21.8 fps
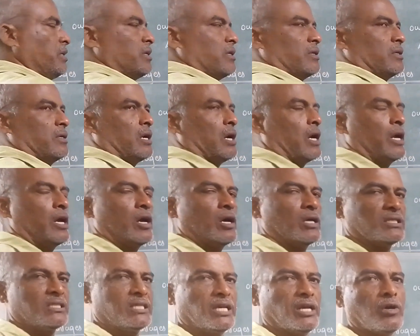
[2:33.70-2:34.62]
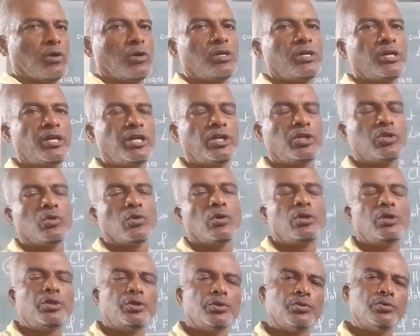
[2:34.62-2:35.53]
Here, as I already
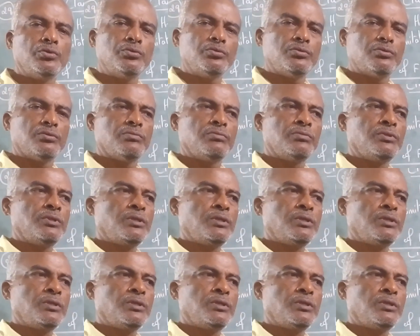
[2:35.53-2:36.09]
told you,